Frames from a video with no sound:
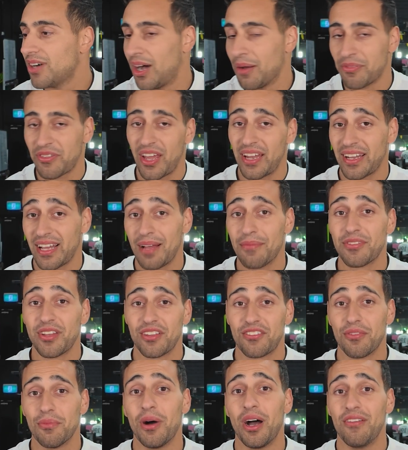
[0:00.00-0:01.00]
I'm saying
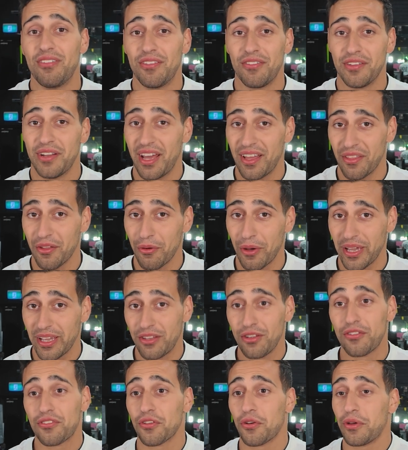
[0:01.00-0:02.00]
Khamzat Chimaev every day of the week.
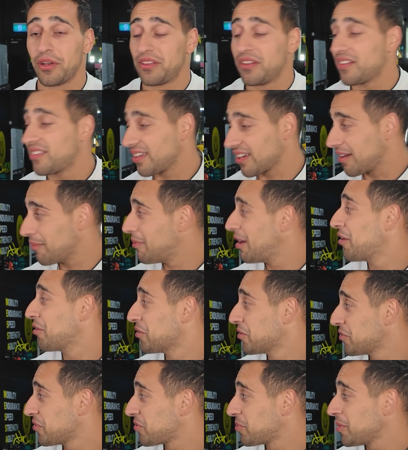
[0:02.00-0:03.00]
You saw what he did to
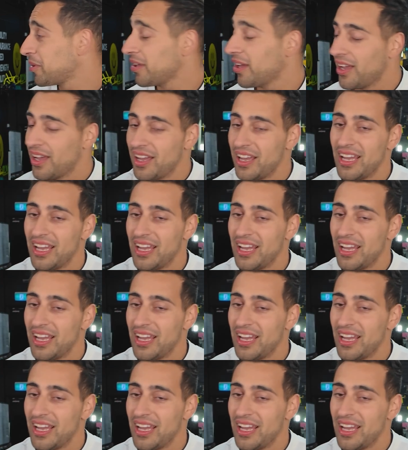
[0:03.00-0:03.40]
Kamaru Usman.